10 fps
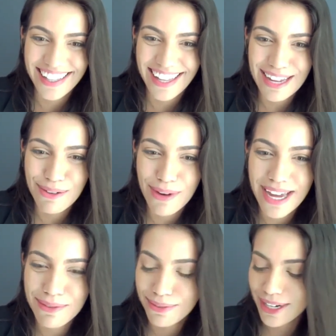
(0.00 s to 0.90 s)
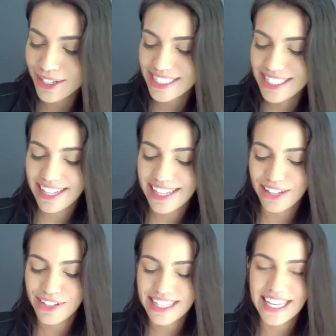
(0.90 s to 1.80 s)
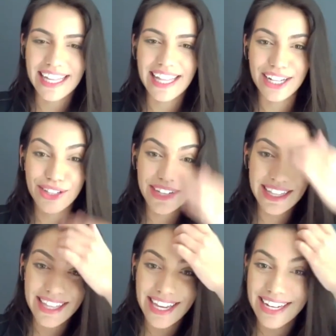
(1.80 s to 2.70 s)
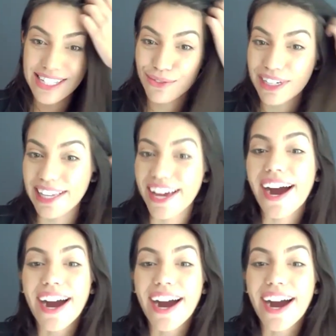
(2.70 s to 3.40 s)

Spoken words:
Like, why are you saying that? Do you think it's really